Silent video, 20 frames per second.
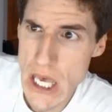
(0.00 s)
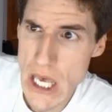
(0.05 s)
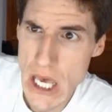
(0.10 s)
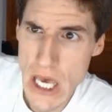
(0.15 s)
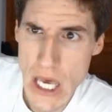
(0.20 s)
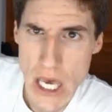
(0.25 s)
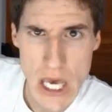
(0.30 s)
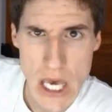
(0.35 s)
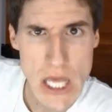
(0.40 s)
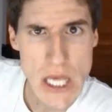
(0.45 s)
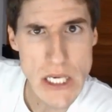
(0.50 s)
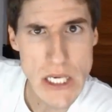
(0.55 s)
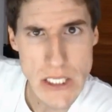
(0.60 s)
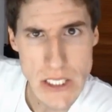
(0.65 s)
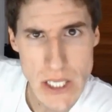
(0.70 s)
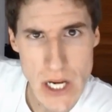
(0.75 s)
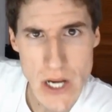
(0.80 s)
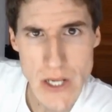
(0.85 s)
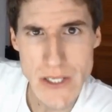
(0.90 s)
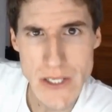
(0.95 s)
it
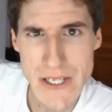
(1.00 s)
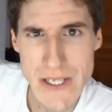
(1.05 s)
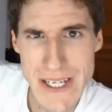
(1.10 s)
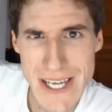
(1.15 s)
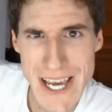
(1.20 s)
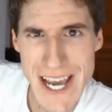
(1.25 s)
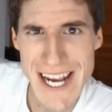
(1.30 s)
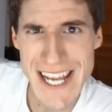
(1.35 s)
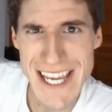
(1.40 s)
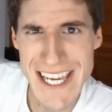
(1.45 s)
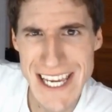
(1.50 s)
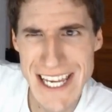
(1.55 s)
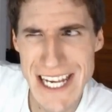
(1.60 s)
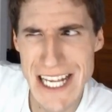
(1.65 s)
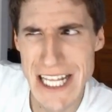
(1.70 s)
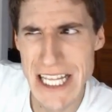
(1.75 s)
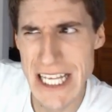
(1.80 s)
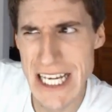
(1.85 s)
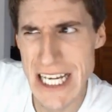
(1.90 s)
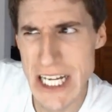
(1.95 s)
starts to kind of get
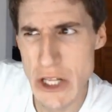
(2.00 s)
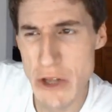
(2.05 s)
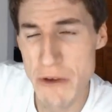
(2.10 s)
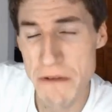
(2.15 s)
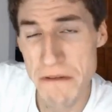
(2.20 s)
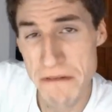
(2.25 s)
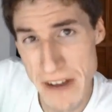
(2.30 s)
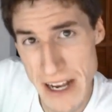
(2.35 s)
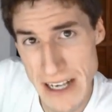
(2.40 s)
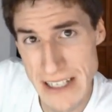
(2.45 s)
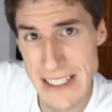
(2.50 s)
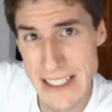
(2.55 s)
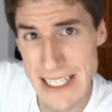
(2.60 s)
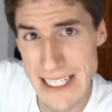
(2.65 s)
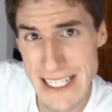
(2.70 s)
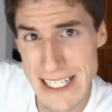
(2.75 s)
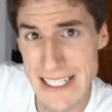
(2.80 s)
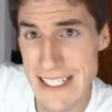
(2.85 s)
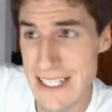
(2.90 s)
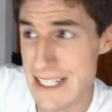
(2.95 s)
a little fuzzy,
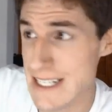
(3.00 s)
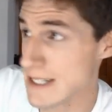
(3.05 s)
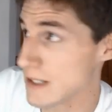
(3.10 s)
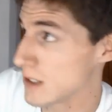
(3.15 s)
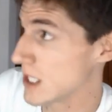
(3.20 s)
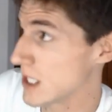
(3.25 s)
doesn't it?